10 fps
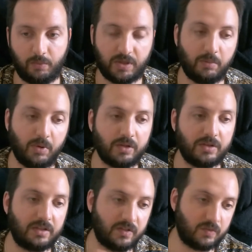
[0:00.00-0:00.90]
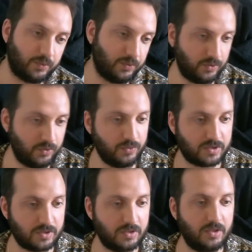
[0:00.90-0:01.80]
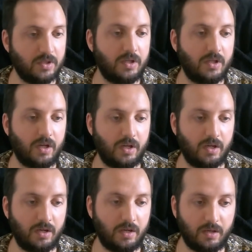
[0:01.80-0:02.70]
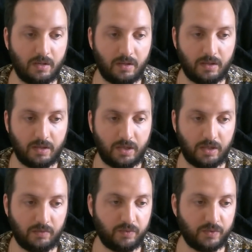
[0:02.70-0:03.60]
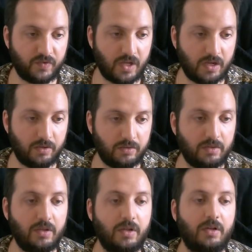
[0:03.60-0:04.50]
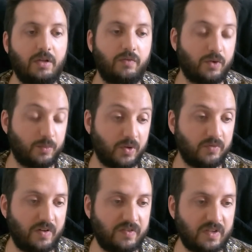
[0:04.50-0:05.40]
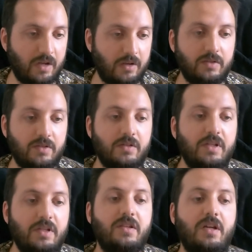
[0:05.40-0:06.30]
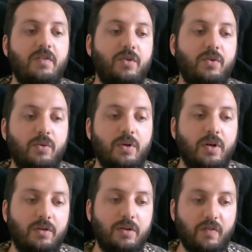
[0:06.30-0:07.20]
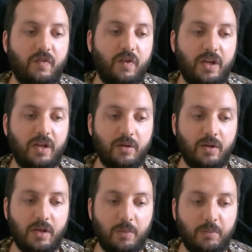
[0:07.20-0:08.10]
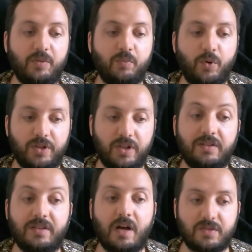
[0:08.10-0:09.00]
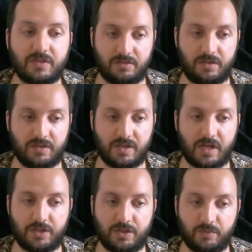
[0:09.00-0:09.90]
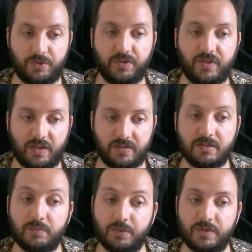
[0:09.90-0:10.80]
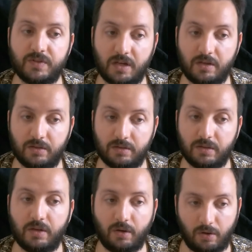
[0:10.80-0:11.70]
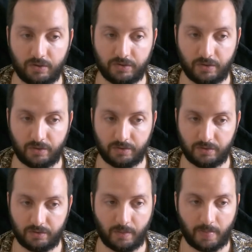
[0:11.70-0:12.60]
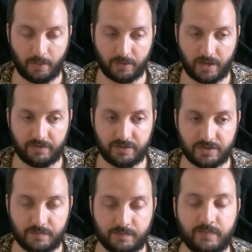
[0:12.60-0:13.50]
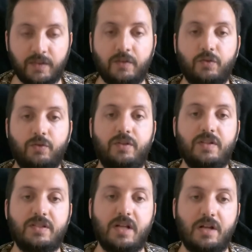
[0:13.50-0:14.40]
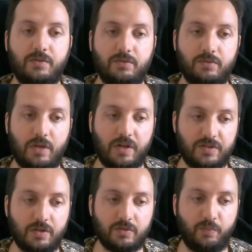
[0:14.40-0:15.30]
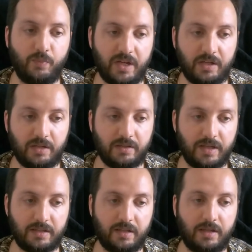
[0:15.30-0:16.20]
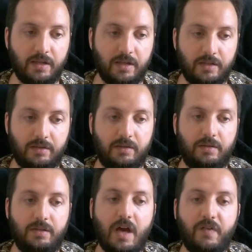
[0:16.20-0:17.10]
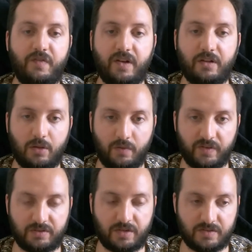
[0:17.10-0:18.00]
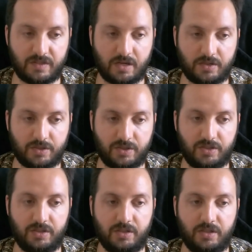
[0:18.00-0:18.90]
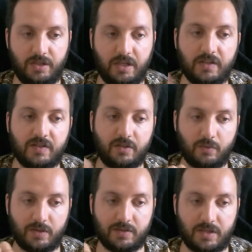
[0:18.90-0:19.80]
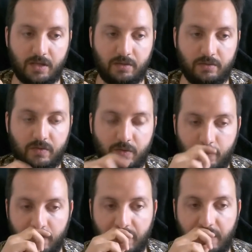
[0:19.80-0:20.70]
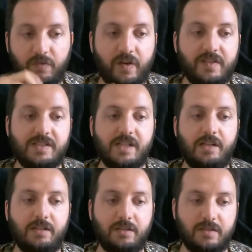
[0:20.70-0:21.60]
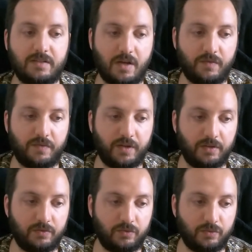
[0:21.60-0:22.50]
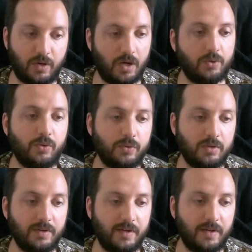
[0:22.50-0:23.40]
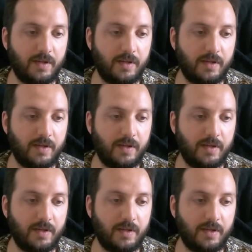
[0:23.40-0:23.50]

with a block that is produced uh, in 4 second, 4.5 second. This give you roughly a bit more than 1,000 transactions processed per second on, on, uh, on average. So this that does not mean that the effect of a transaction is in one second. So if I send something to Arun,